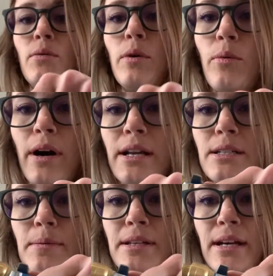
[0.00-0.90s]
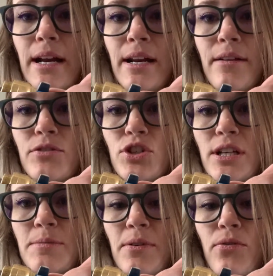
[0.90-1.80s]
we want it to be tight enough
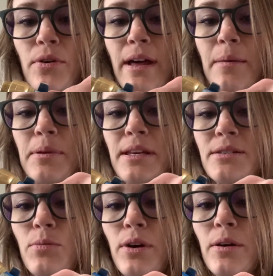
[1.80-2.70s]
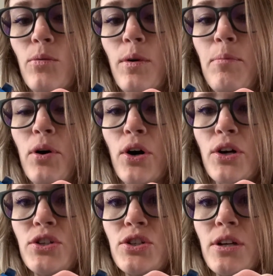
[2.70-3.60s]
just before that piece where it will
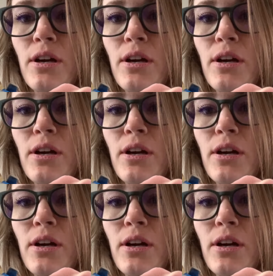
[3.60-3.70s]
push